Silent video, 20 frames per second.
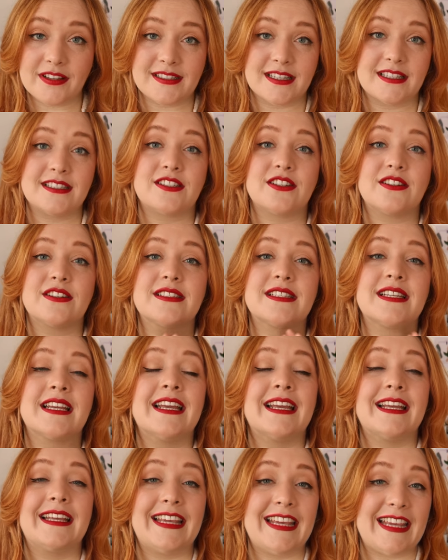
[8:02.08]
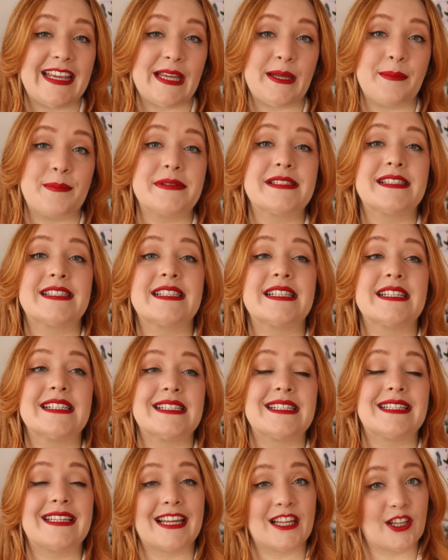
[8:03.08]
of the sisters keeps
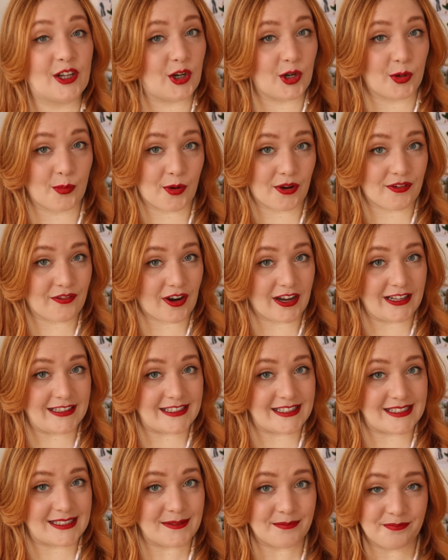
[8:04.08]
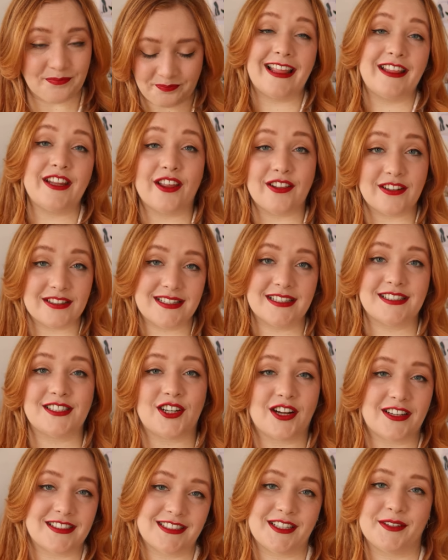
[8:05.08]
killing her boyfriends. And the other
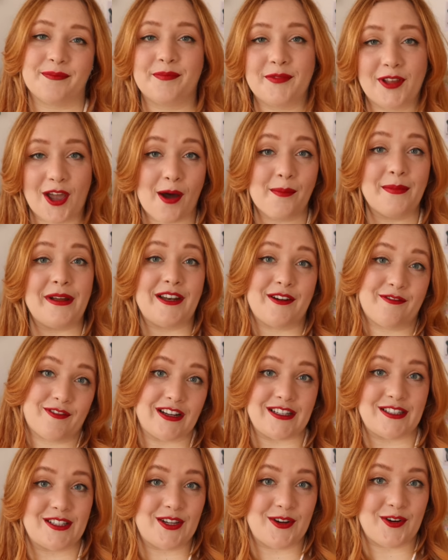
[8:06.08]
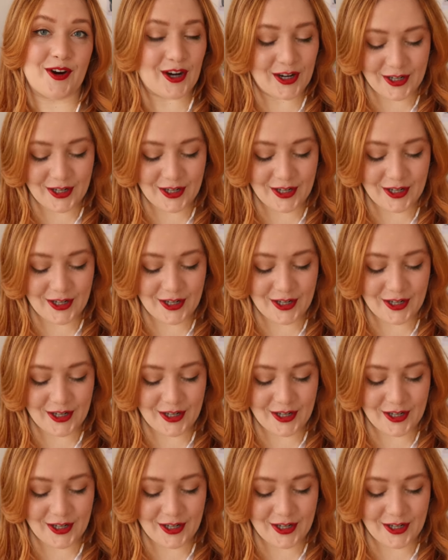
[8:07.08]
sister has to come in and rescue